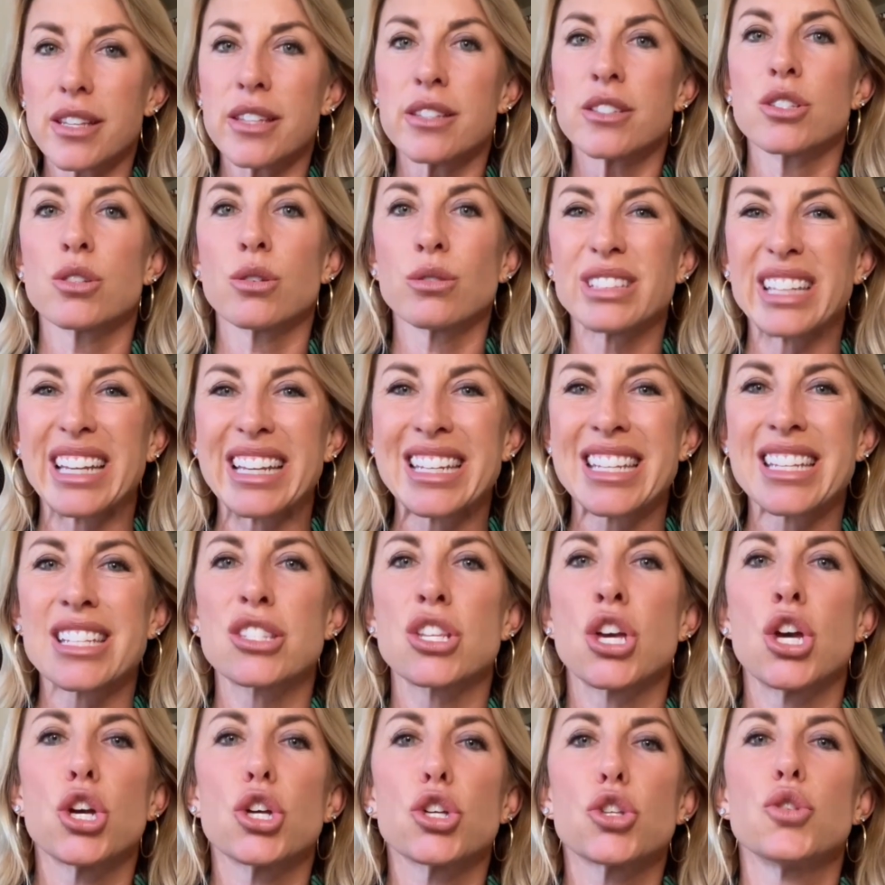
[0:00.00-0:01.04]
So
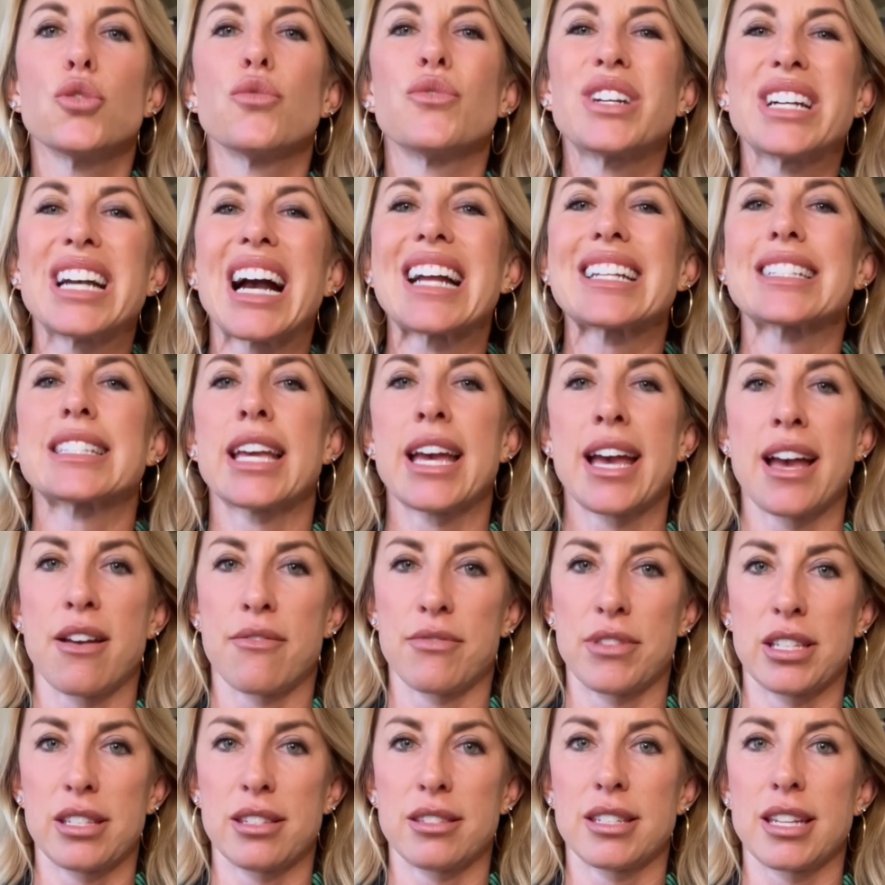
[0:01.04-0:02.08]
ladies, you've got to
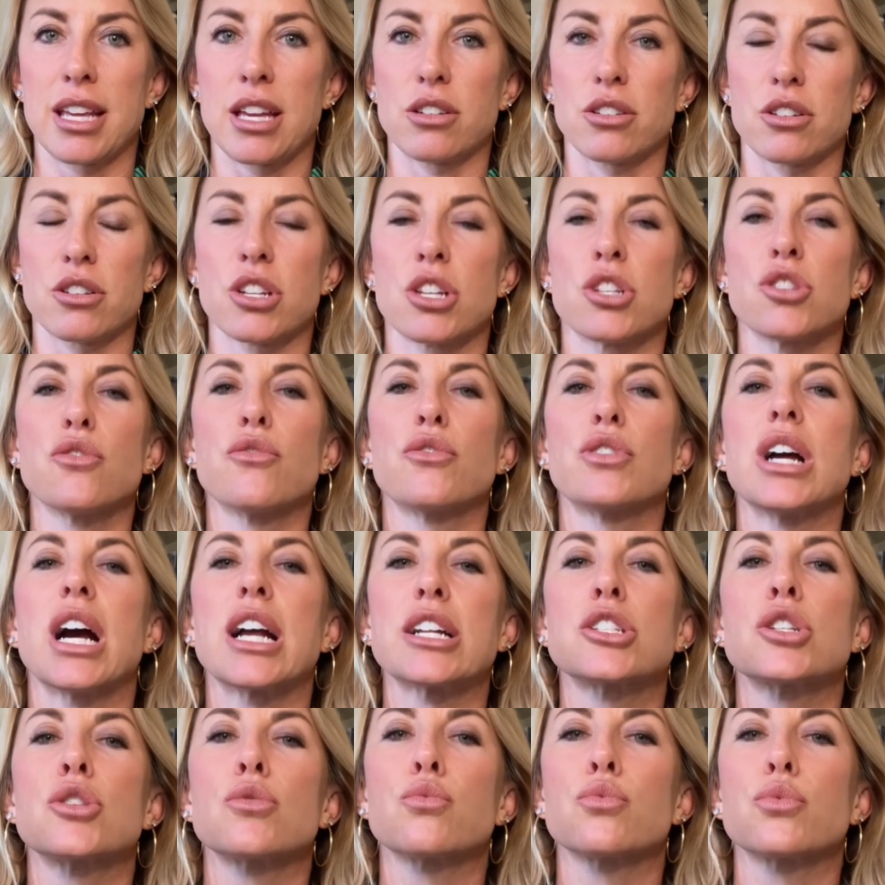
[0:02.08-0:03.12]
have this standard and you've
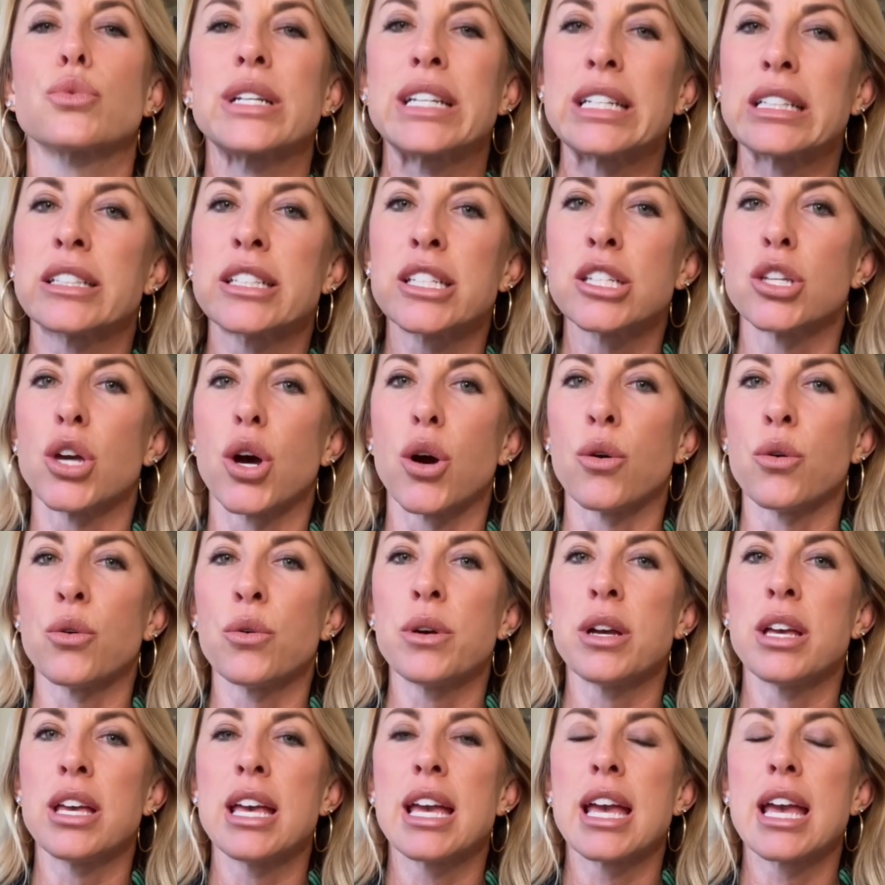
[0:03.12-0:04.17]
got to really know